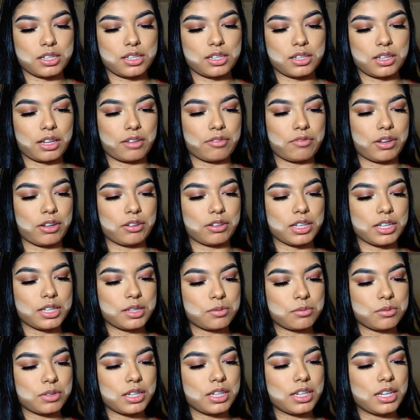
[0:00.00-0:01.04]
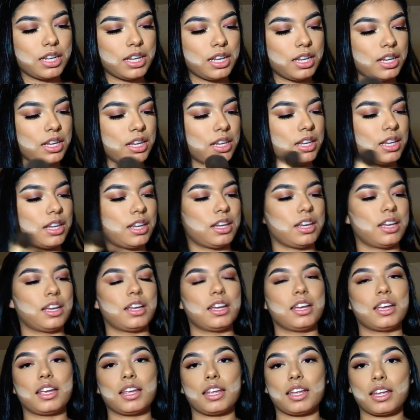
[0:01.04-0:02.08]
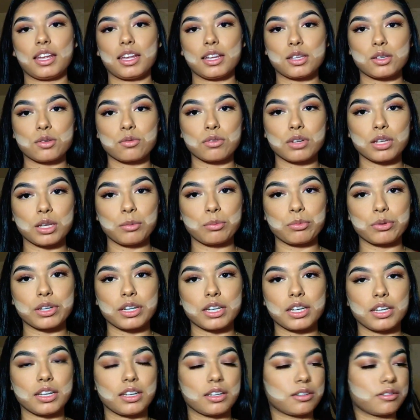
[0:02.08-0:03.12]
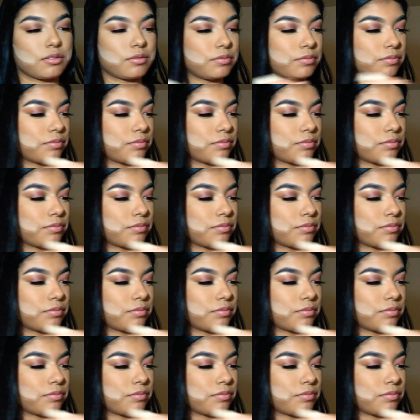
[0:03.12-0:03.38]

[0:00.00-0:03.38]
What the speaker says: until I found this one. It's really pretty